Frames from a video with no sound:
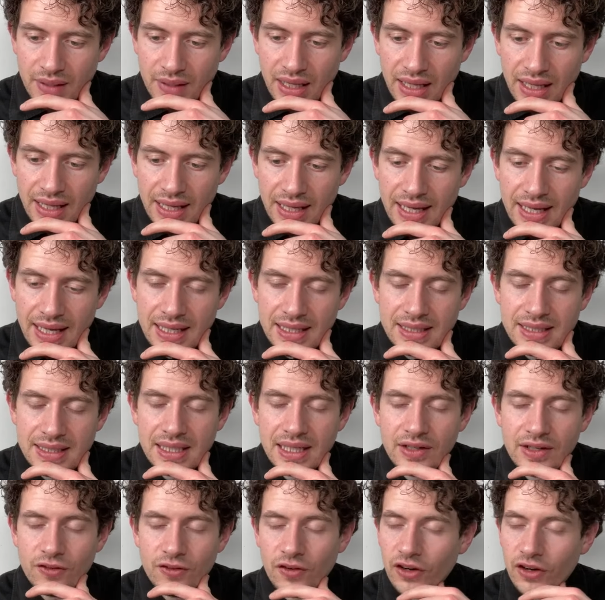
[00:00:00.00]
It
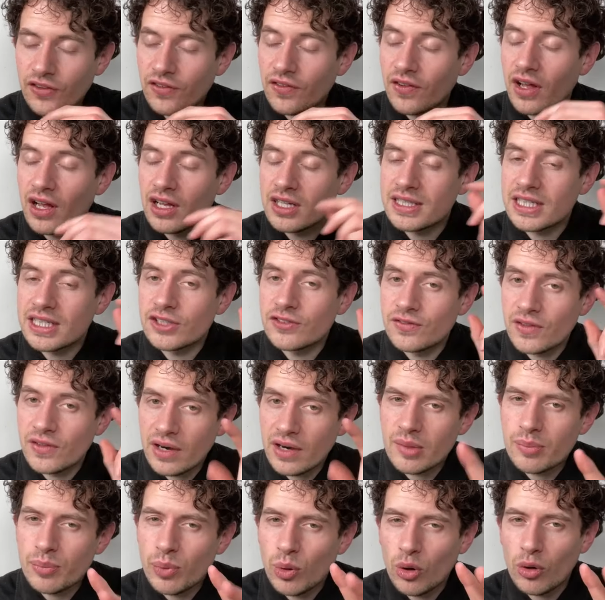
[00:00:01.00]
lifts very fast. It's
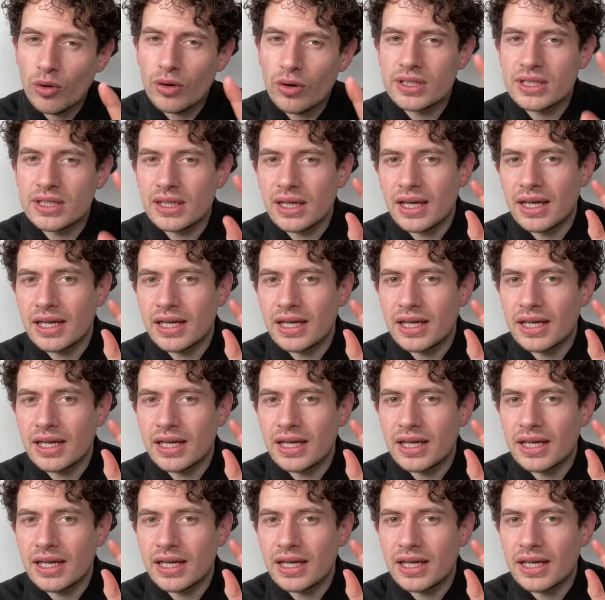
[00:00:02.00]
very porous.